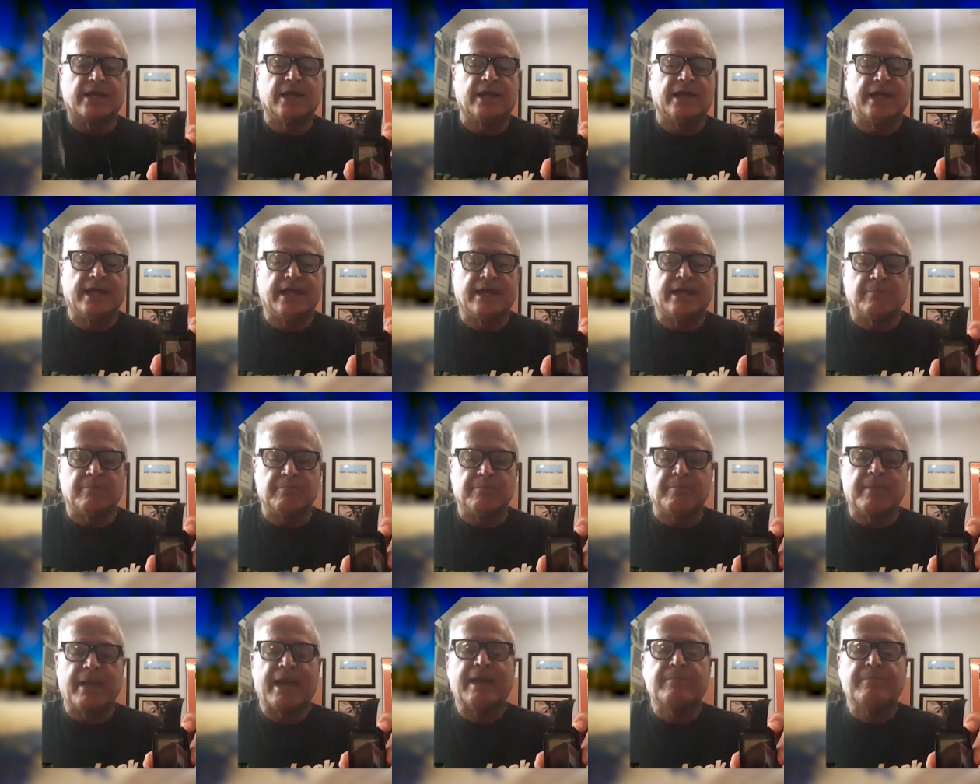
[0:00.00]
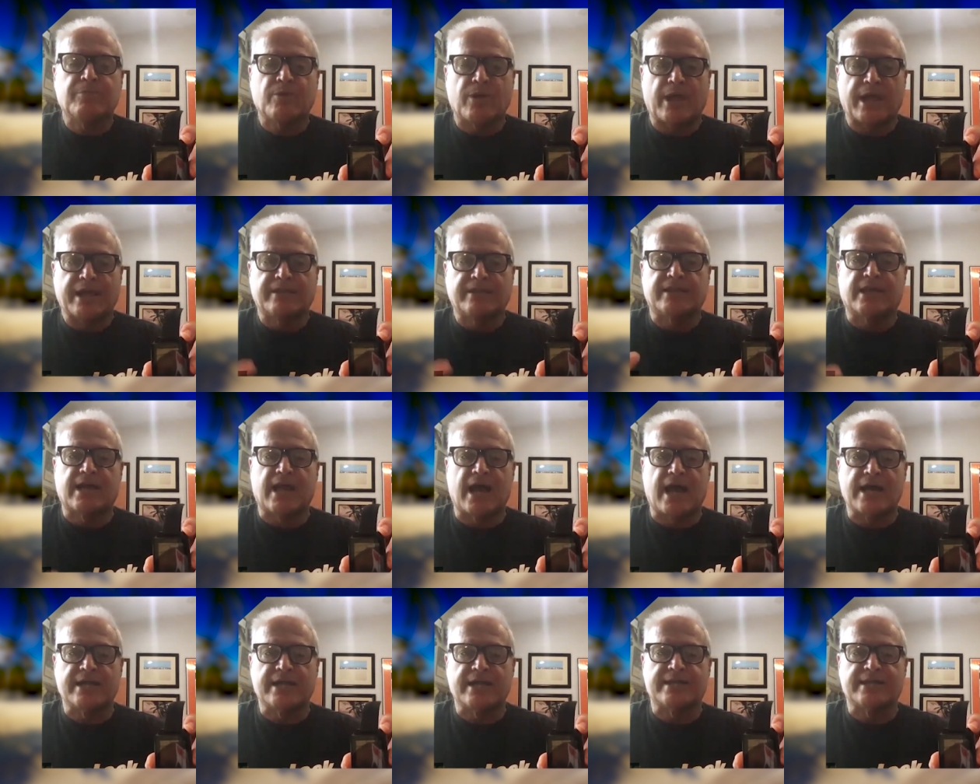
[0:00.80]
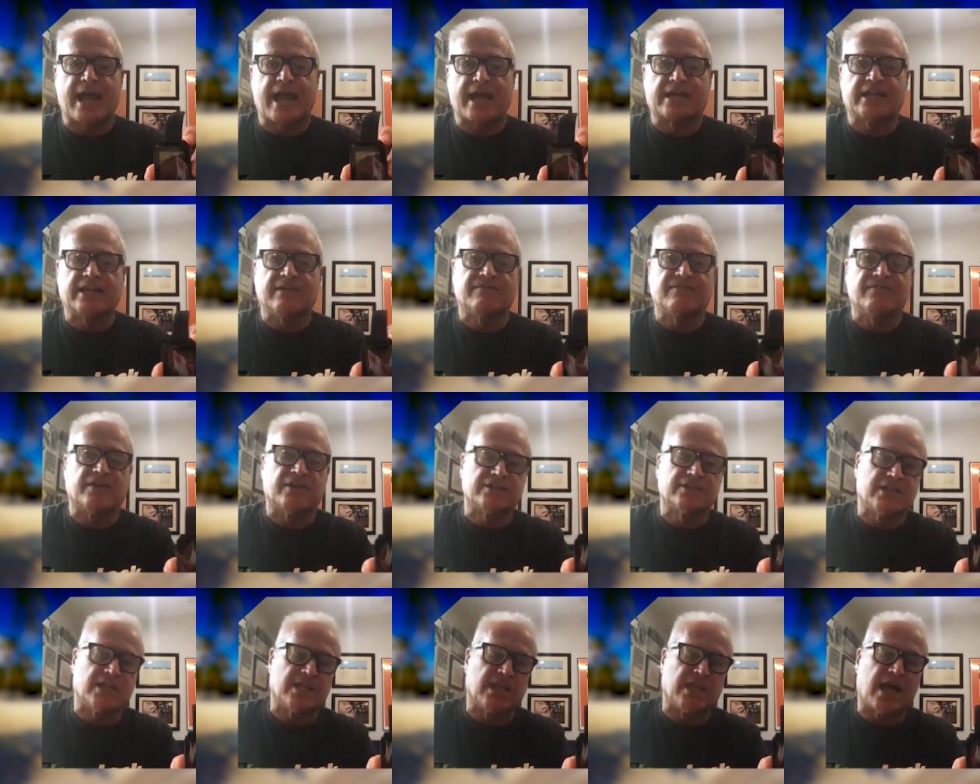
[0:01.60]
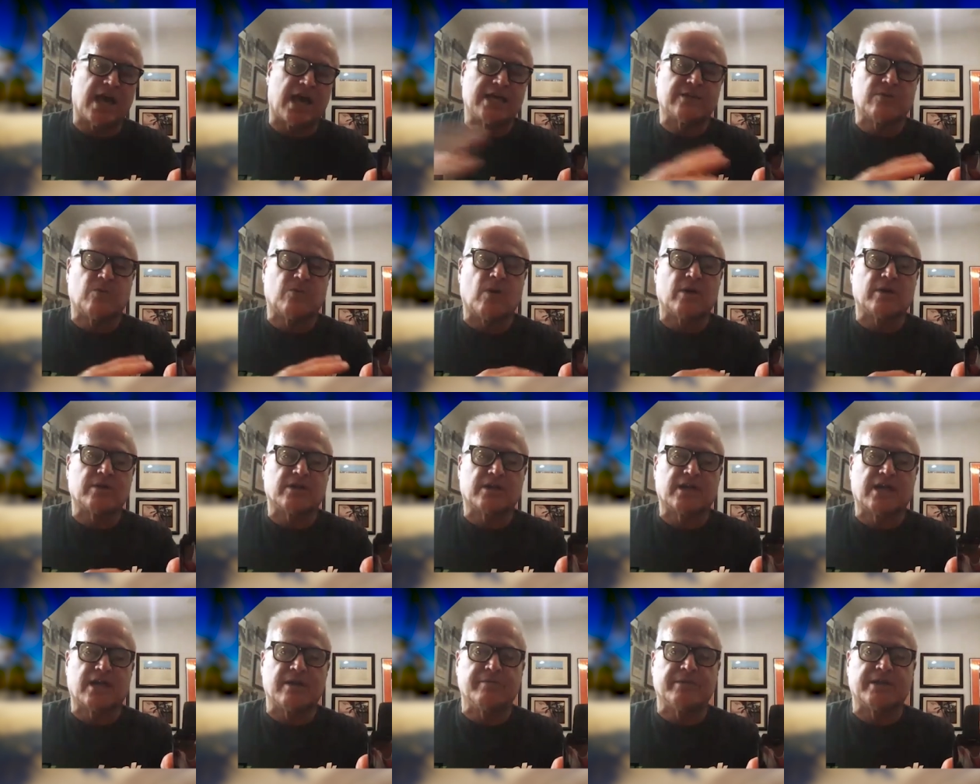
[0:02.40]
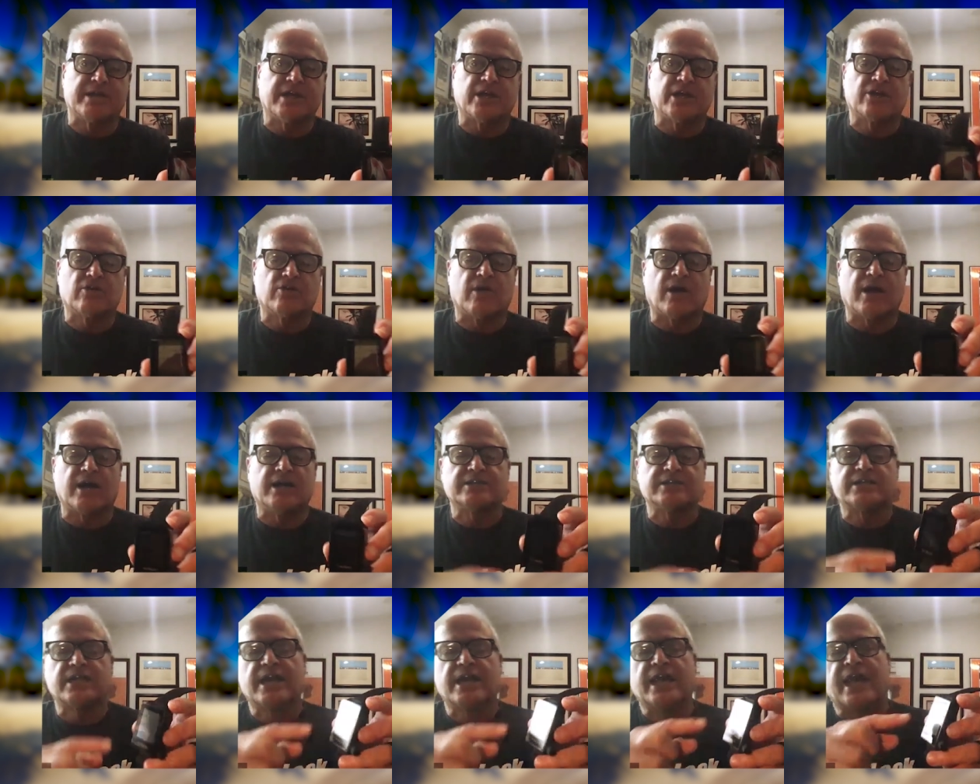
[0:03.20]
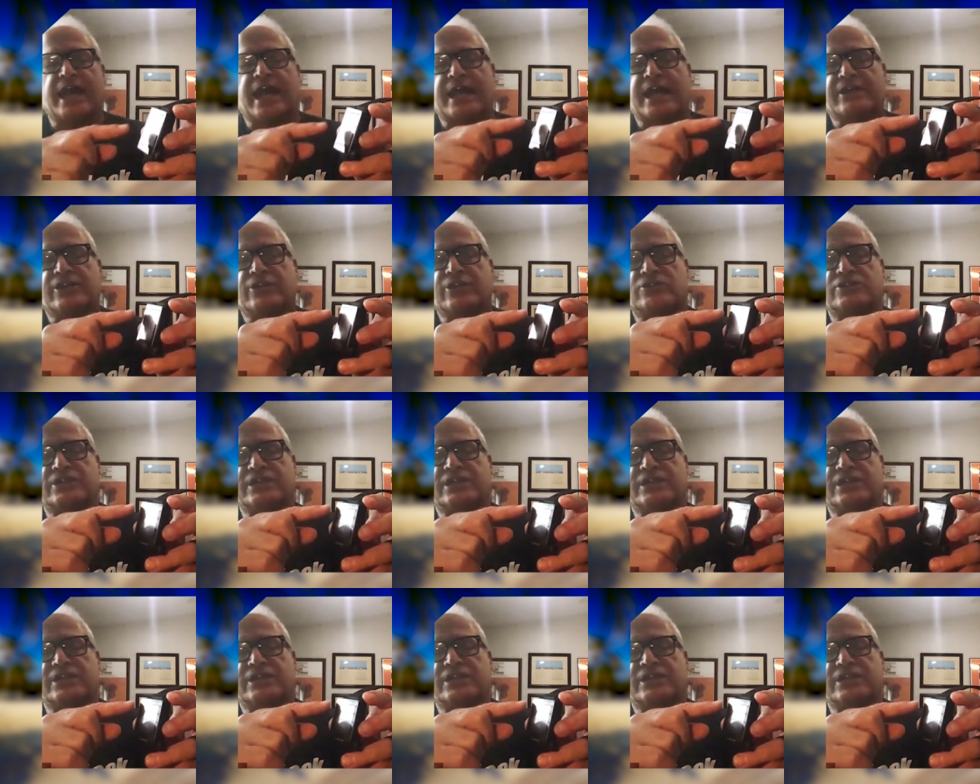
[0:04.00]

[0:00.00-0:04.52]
it may break the contact if there's a lot of water coming across, and you'll see